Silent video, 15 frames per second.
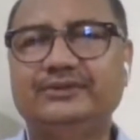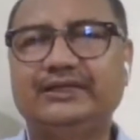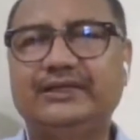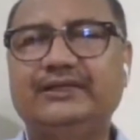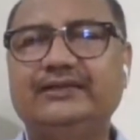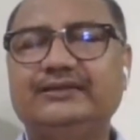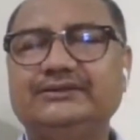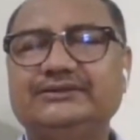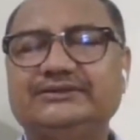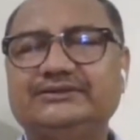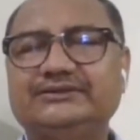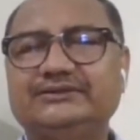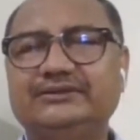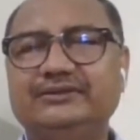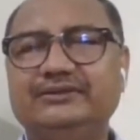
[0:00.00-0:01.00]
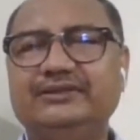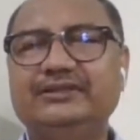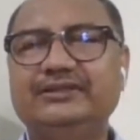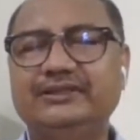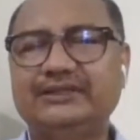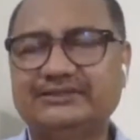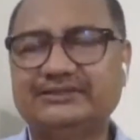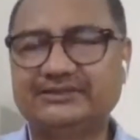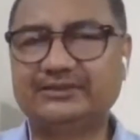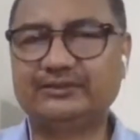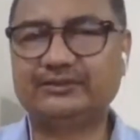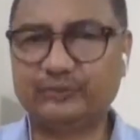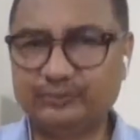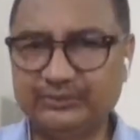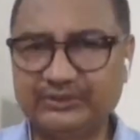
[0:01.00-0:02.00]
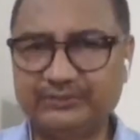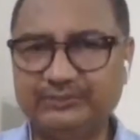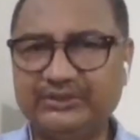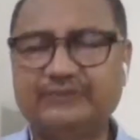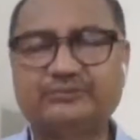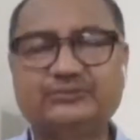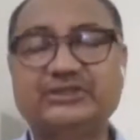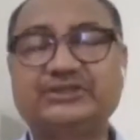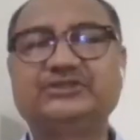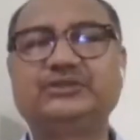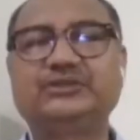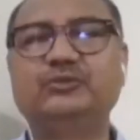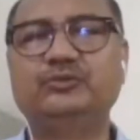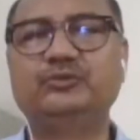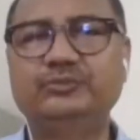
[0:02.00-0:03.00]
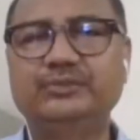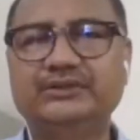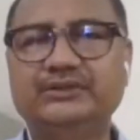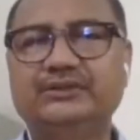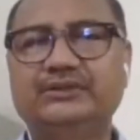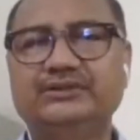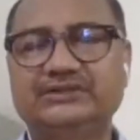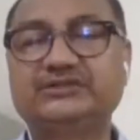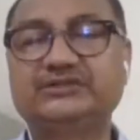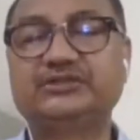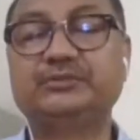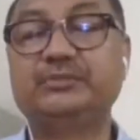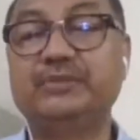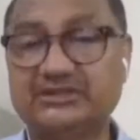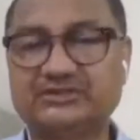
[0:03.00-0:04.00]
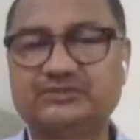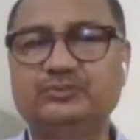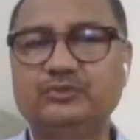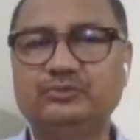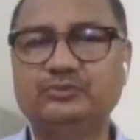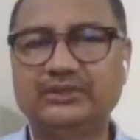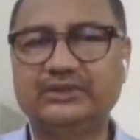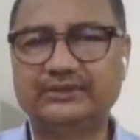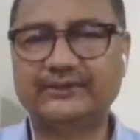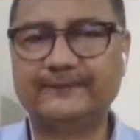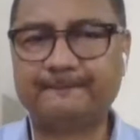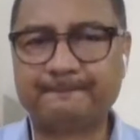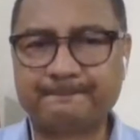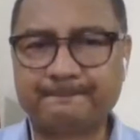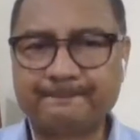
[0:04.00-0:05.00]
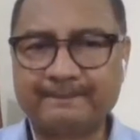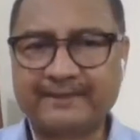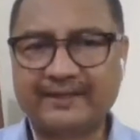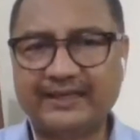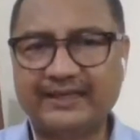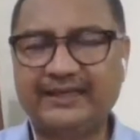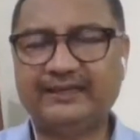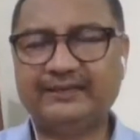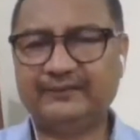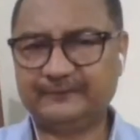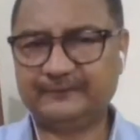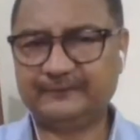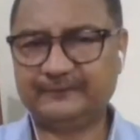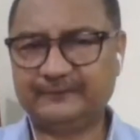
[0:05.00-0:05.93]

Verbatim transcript: and this Indian national movement became such a movement, such a mass movement. And